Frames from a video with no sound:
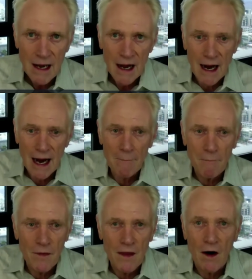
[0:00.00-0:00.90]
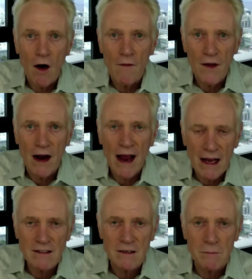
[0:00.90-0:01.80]
um, there there
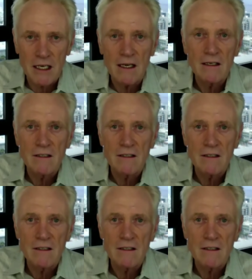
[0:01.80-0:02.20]
has to be